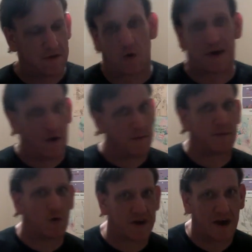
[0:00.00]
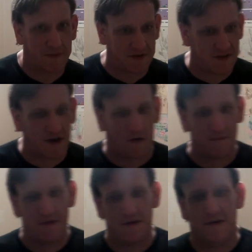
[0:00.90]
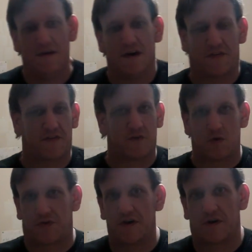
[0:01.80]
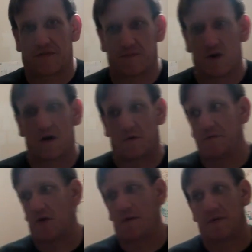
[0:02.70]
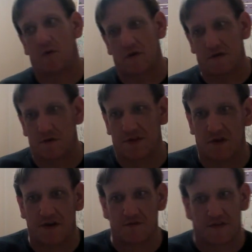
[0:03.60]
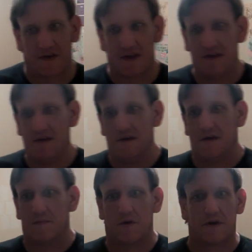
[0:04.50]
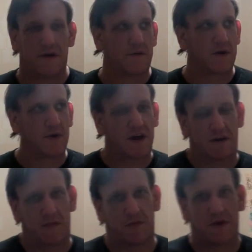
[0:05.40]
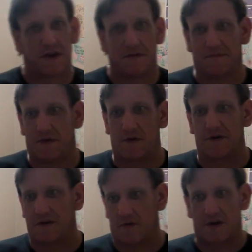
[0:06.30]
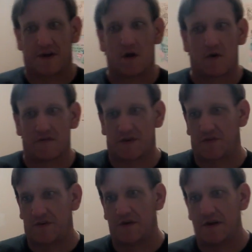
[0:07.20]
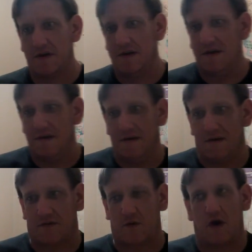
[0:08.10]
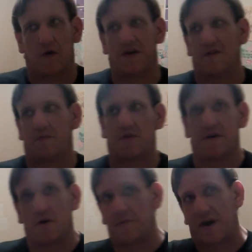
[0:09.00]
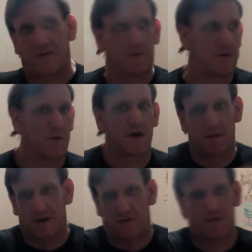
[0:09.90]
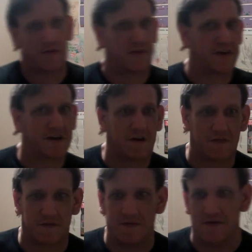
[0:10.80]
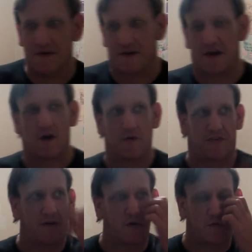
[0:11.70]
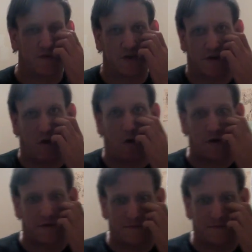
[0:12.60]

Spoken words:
Okay, I remember what happened now. At 7:06, well, we probably boarded a little bit later than that. But anyway, we got on the plane, and we were getting ready to go, and everything was good. So we all get on the plane, our bags are put away, our bags are put in the thing on the carousel, or whatever you call it.